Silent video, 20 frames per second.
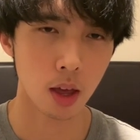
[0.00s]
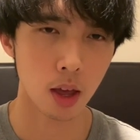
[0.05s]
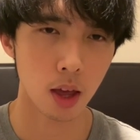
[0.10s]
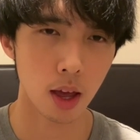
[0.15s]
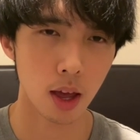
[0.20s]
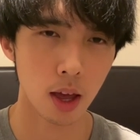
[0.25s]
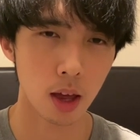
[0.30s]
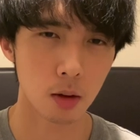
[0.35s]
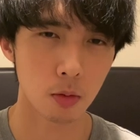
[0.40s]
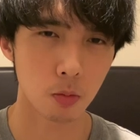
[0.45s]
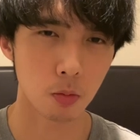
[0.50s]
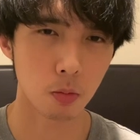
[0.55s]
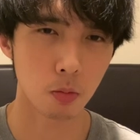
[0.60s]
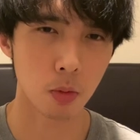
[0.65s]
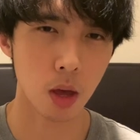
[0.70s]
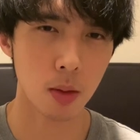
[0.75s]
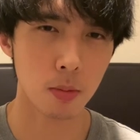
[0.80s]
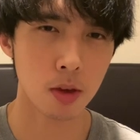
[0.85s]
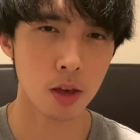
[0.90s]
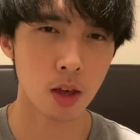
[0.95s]
and
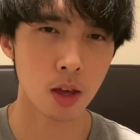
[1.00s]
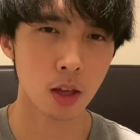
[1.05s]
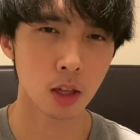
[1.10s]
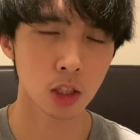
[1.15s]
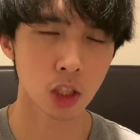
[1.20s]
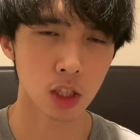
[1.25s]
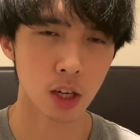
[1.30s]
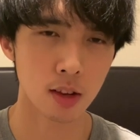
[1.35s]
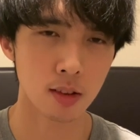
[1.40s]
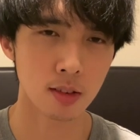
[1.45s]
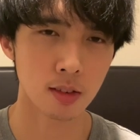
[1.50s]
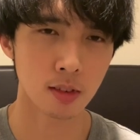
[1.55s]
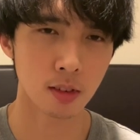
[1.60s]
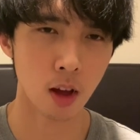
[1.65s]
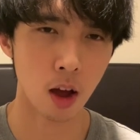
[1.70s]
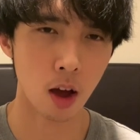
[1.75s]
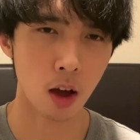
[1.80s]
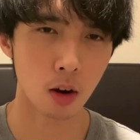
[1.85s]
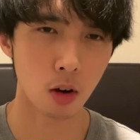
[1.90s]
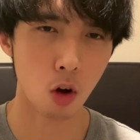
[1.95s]
maybe just
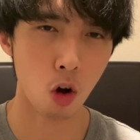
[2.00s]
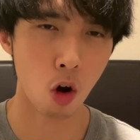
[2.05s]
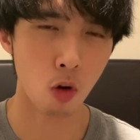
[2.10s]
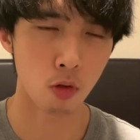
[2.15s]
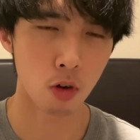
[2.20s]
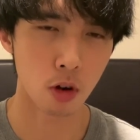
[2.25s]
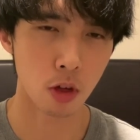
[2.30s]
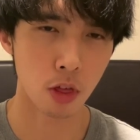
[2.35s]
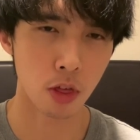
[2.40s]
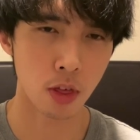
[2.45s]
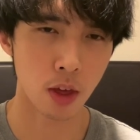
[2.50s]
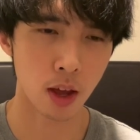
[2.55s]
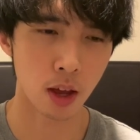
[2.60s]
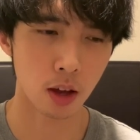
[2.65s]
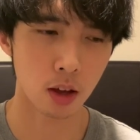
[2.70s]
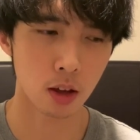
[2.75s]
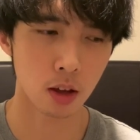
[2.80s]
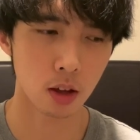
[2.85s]
not overthink